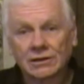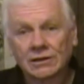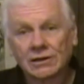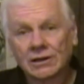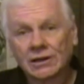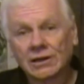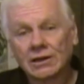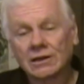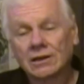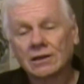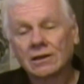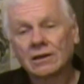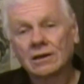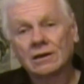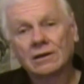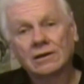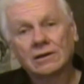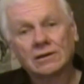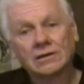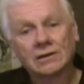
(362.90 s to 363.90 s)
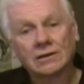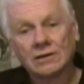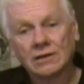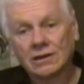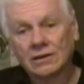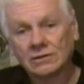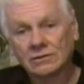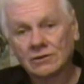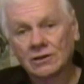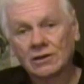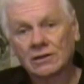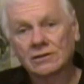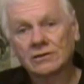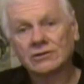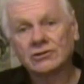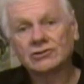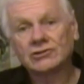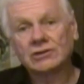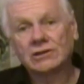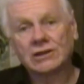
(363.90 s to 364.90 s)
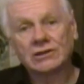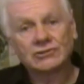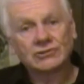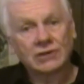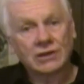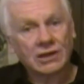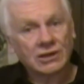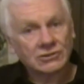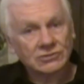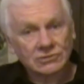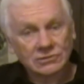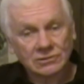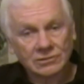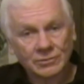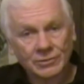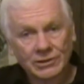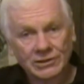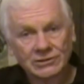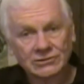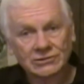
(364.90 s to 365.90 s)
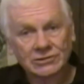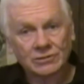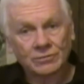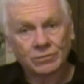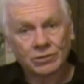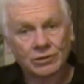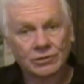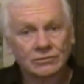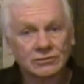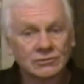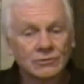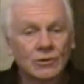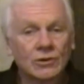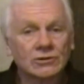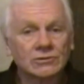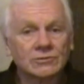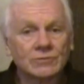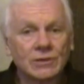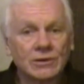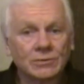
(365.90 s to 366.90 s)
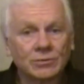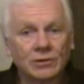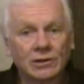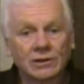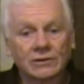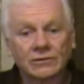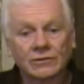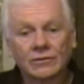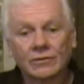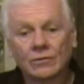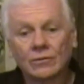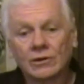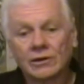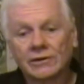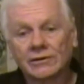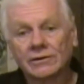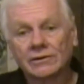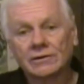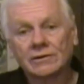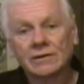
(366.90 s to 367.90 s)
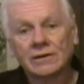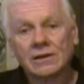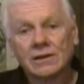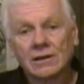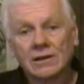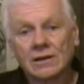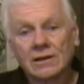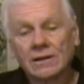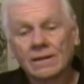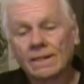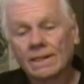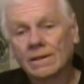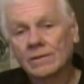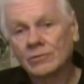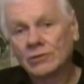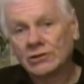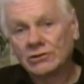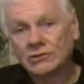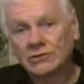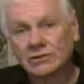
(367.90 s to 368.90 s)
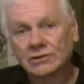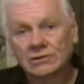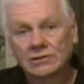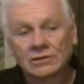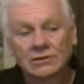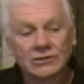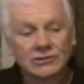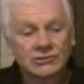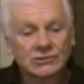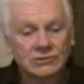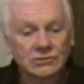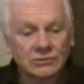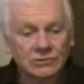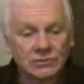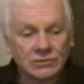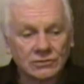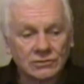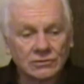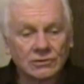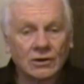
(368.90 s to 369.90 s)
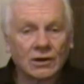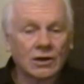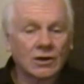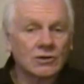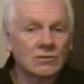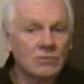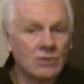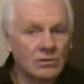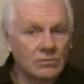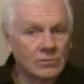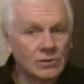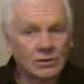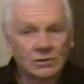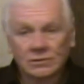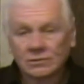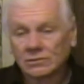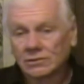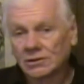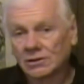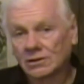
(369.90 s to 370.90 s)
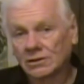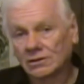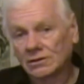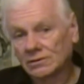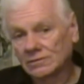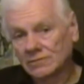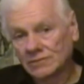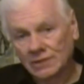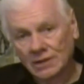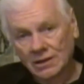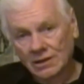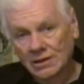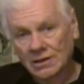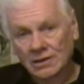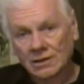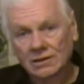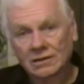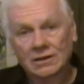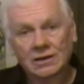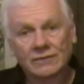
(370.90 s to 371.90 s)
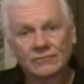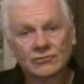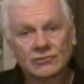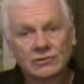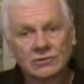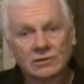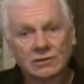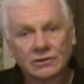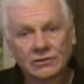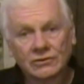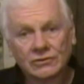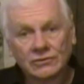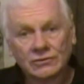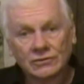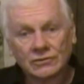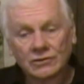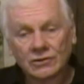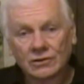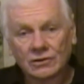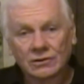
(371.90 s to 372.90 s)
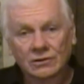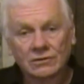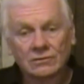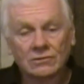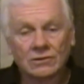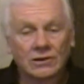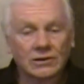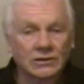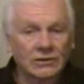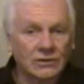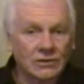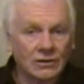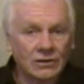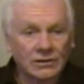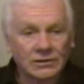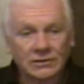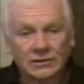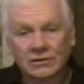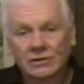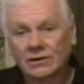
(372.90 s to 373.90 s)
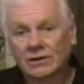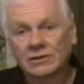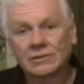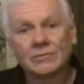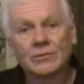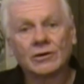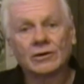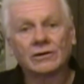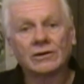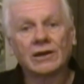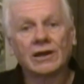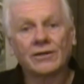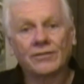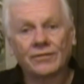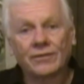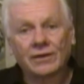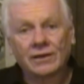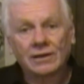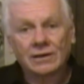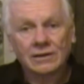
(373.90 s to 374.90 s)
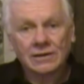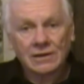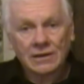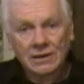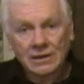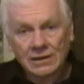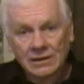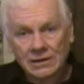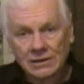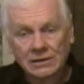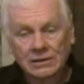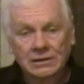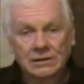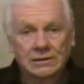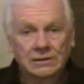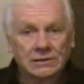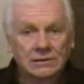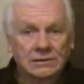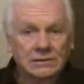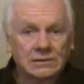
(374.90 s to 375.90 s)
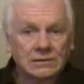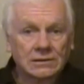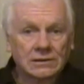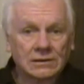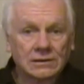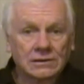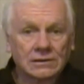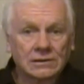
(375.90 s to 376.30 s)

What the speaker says: and a knowledge and educational base that blows most people out of the water. I mean, you can listen to Cuomo, governor out of New York, go on and on and on about nothing. And,